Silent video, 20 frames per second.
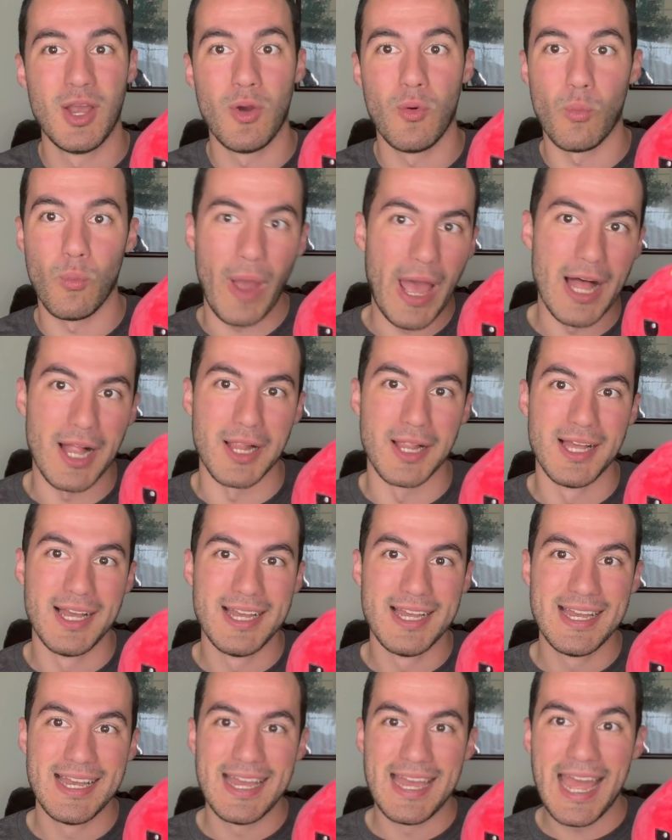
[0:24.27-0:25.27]
Well,
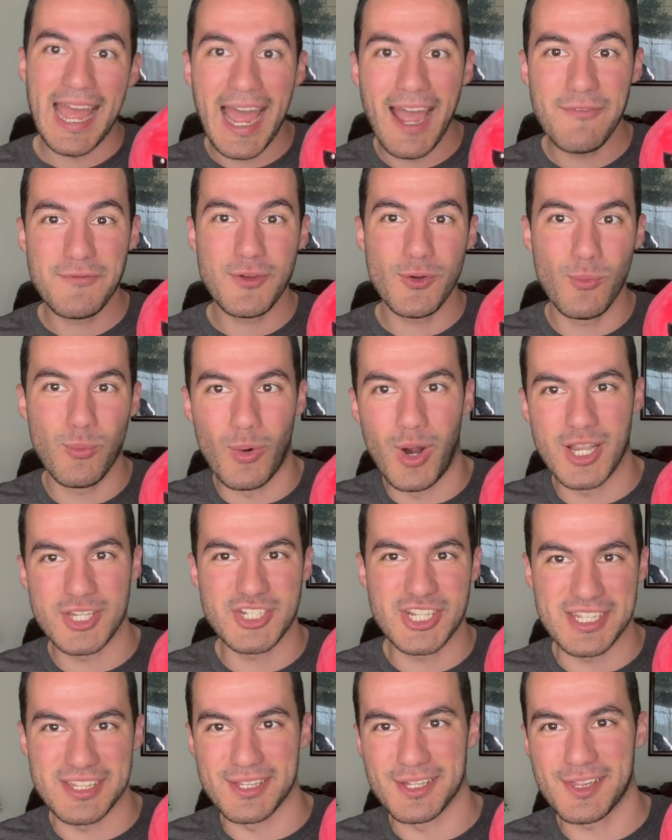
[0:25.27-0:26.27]
after
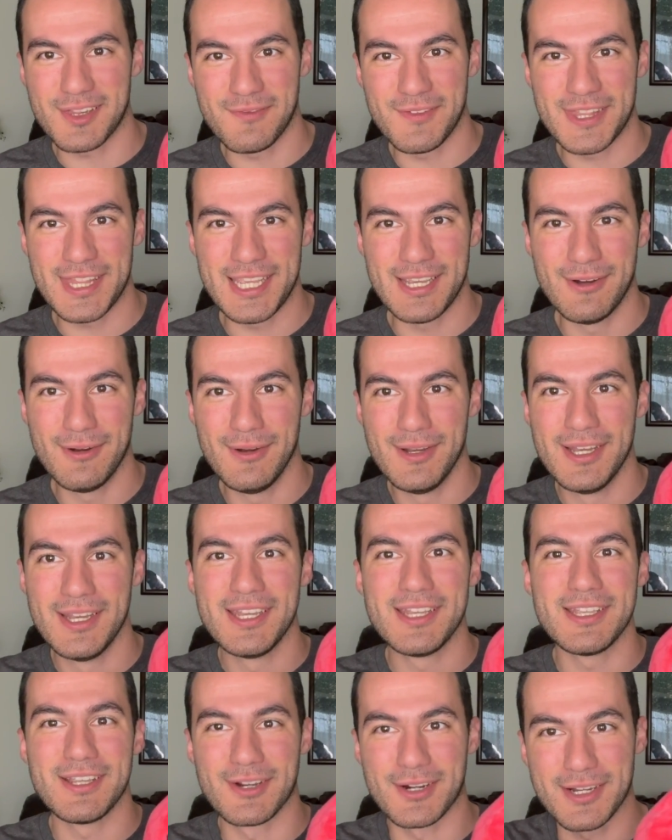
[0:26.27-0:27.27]
watching this video,
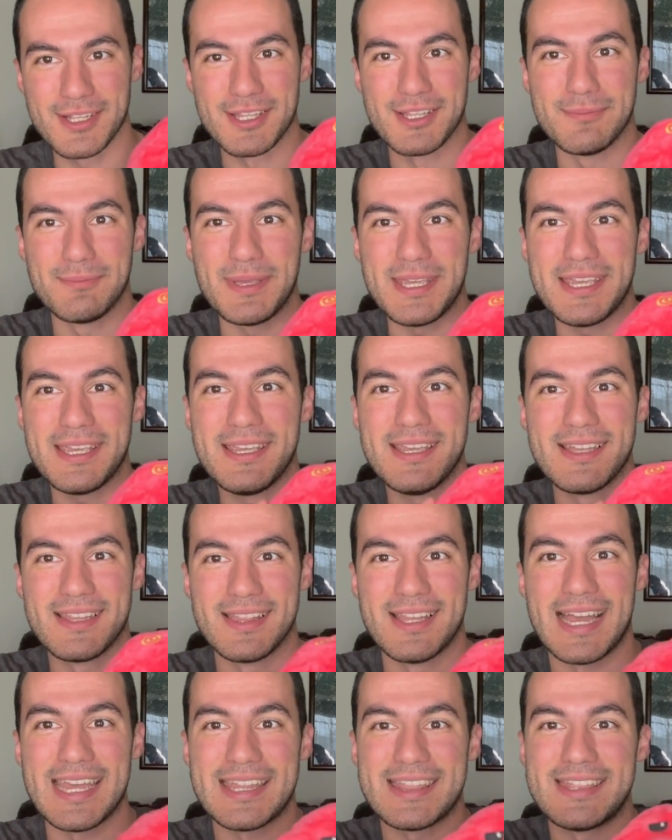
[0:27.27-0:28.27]
you're gonna be
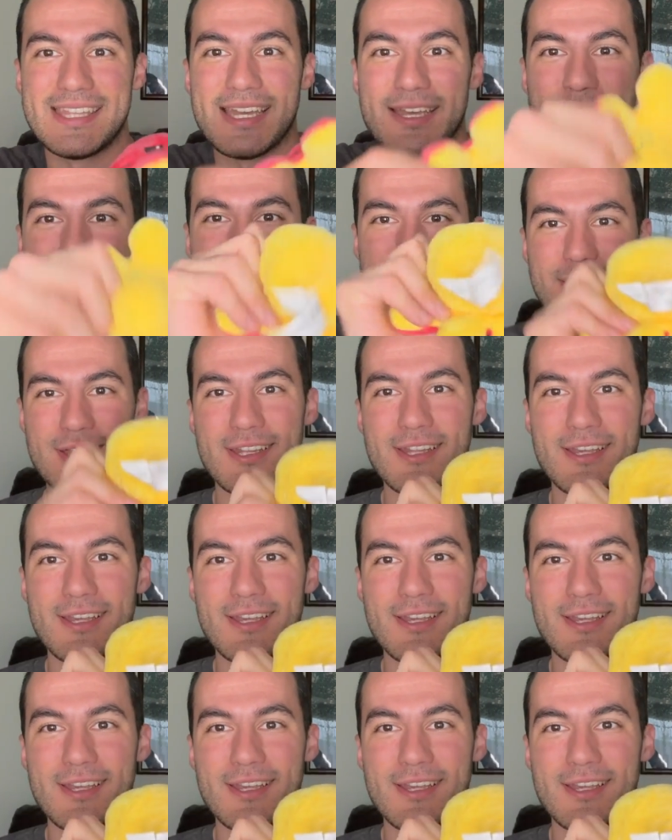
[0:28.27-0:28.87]
like this.